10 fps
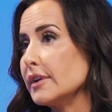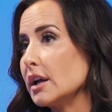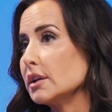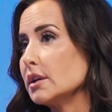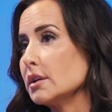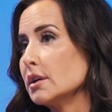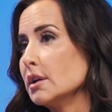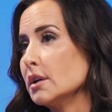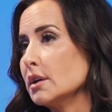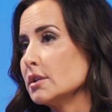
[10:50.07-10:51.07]
Valley.
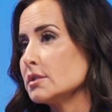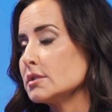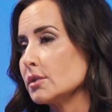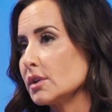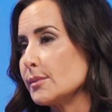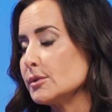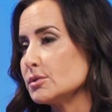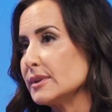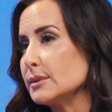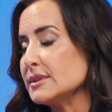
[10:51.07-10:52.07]
So the company
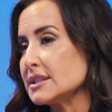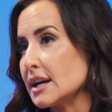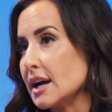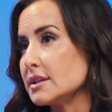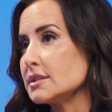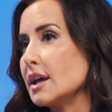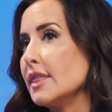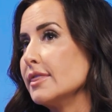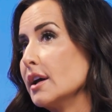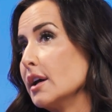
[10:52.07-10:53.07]
was B2B SaaS.
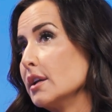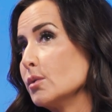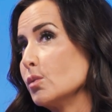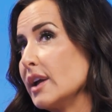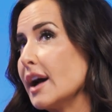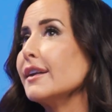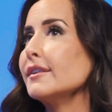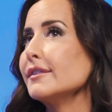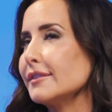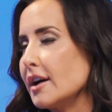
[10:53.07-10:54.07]
And then we had
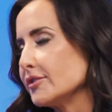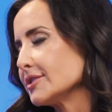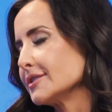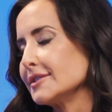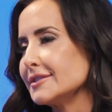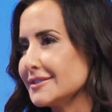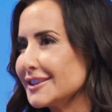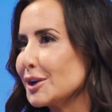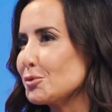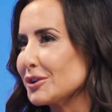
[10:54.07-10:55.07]
offices in
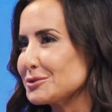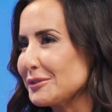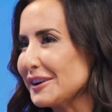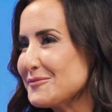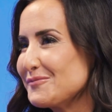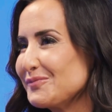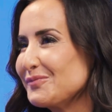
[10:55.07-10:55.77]
Singapore as well.